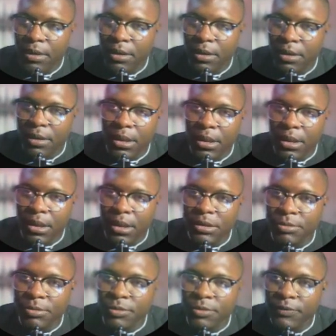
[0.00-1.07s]
This buffer should
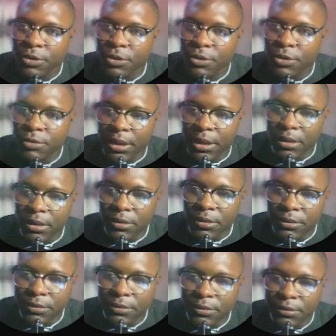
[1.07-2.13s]
be killed
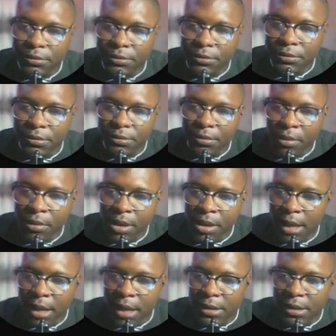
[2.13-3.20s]
and it
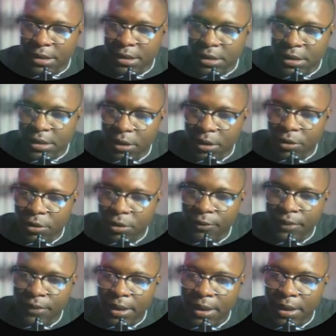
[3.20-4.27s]
says kill buffer
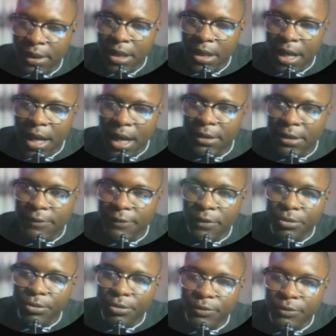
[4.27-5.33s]
and the default buffer that
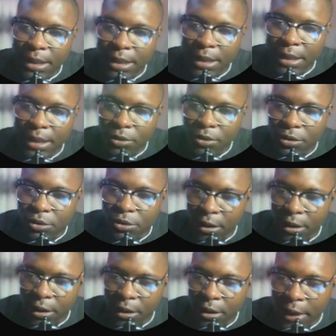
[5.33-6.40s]
I'm going to kill if you're, if
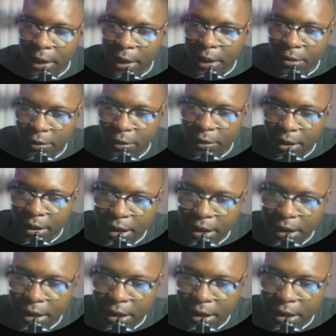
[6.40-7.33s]
you're looking at the bottom of